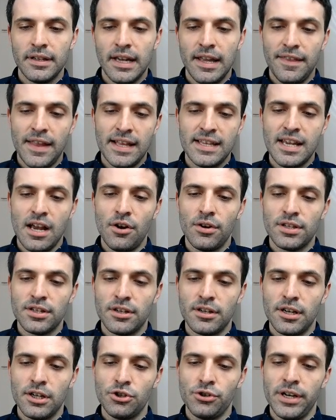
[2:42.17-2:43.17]
And that's how it's
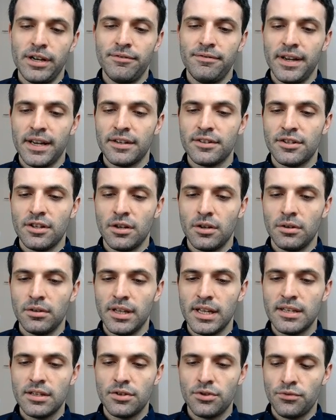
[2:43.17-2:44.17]
going to treat fixed. So
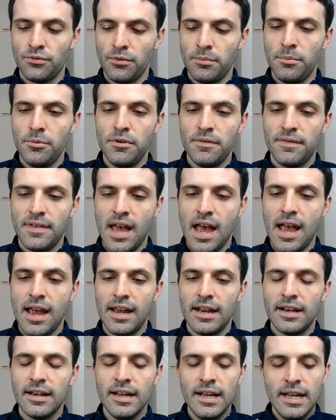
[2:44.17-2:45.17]
let's remove that.
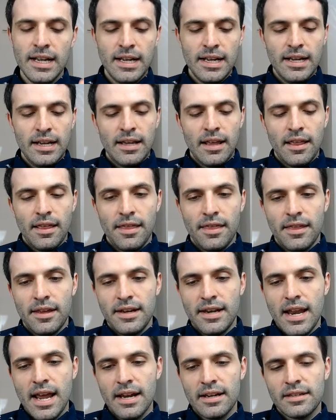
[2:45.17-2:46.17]
And the
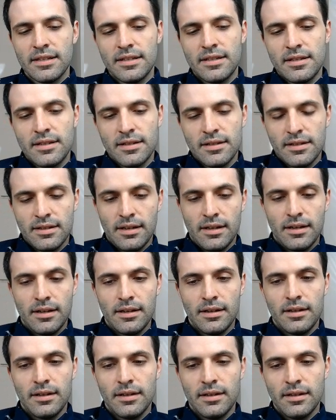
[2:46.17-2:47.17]
next
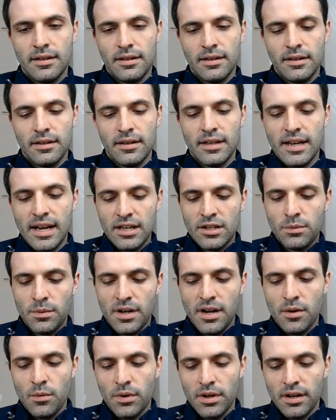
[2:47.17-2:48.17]

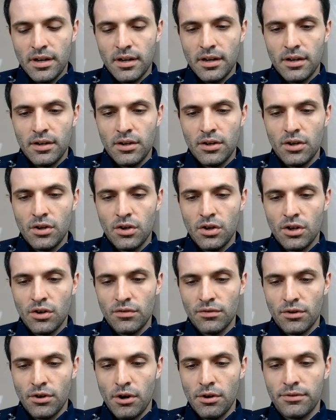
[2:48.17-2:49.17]
one I want to
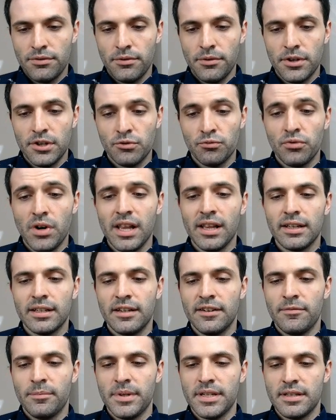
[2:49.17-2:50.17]
go through is
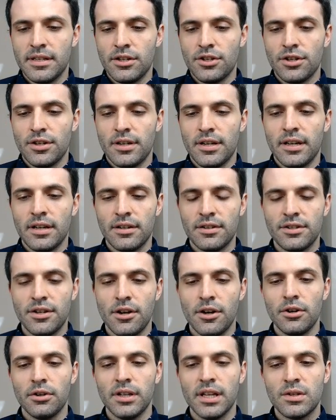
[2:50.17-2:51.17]
relative positioning.
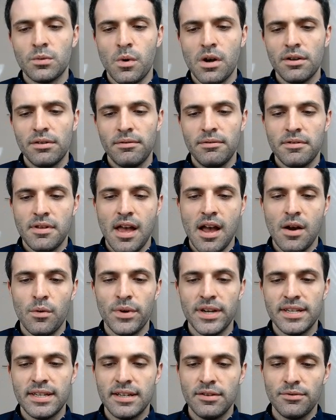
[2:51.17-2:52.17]
So let's walk through that.
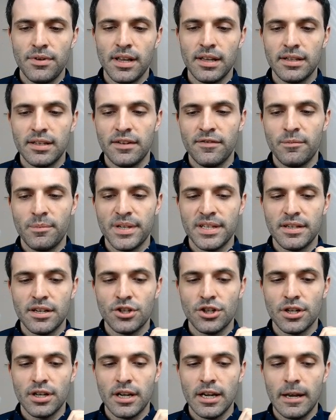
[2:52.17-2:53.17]
We see relative
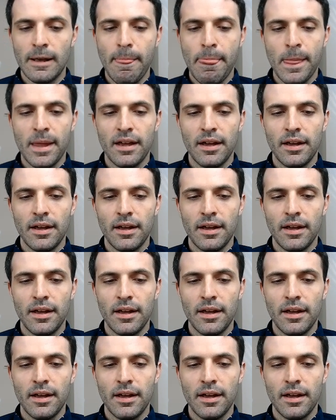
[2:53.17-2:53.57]
positioning.